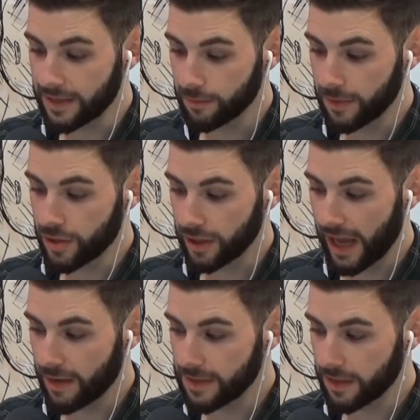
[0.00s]
submission
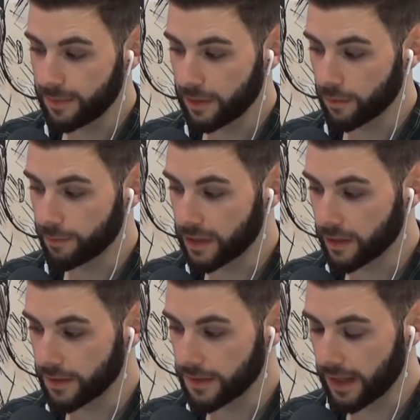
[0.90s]
game is a big one,
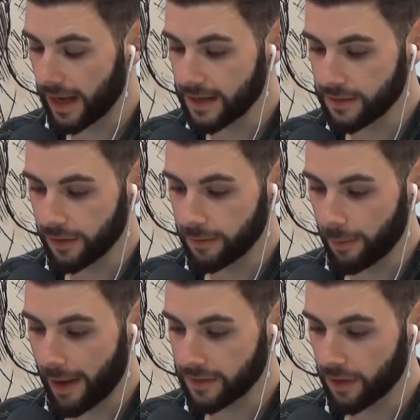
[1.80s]
because the last time
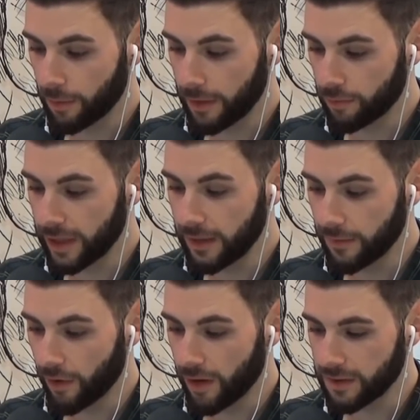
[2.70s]
that Max Holloway really
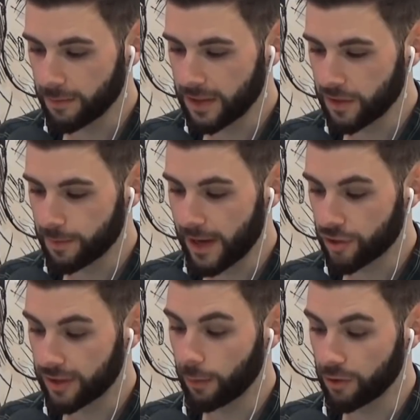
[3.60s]
fought a submission
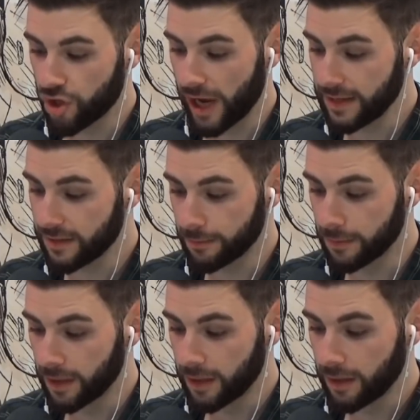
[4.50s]
specialist that will chase
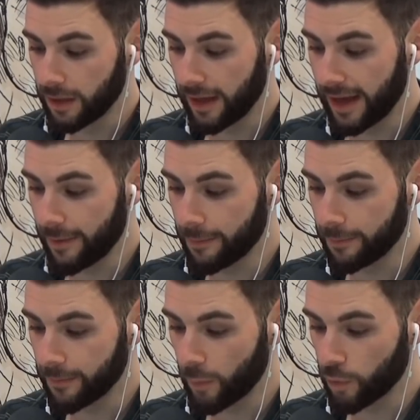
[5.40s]
them
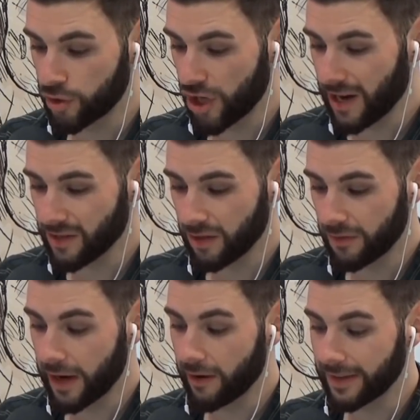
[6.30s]
was Charles
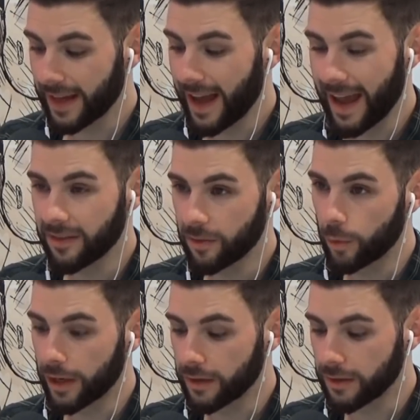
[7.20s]
Oliveira, and that ended
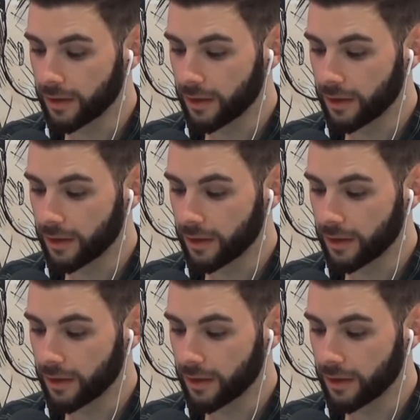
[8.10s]
weird.